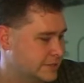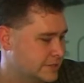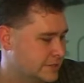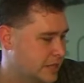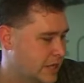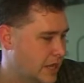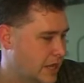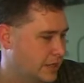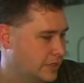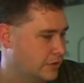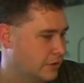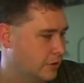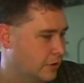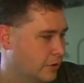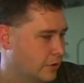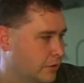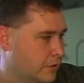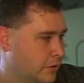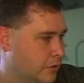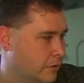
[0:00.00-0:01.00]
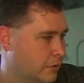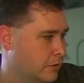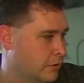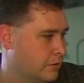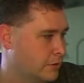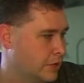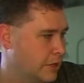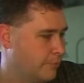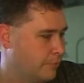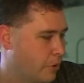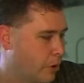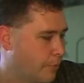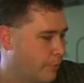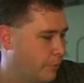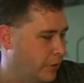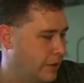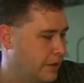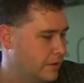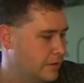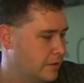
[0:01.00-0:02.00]
designed or the
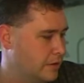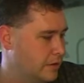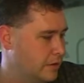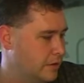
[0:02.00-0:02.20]
appropriate